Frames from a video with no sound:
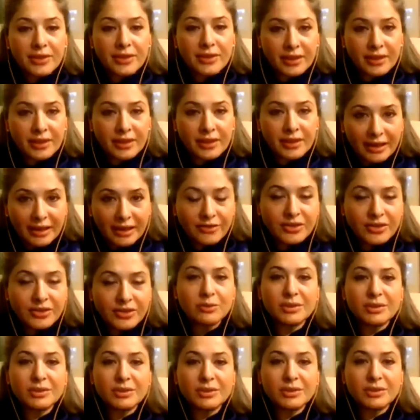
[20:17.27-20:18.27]
It was done to
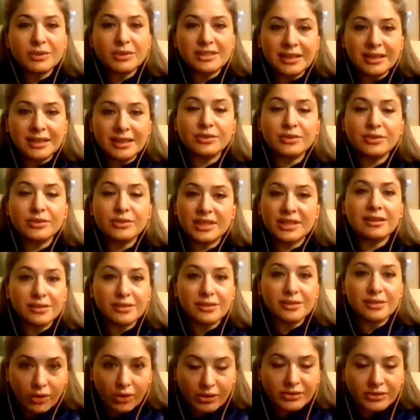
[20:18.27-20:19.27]
settle scores. So that
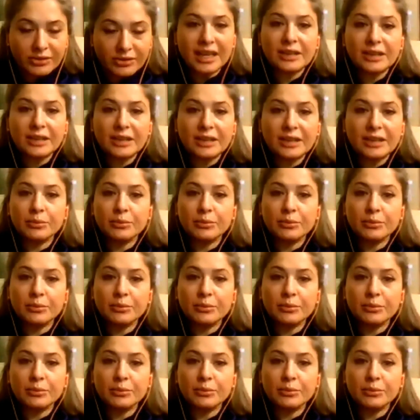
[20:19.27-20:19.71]
was a pity.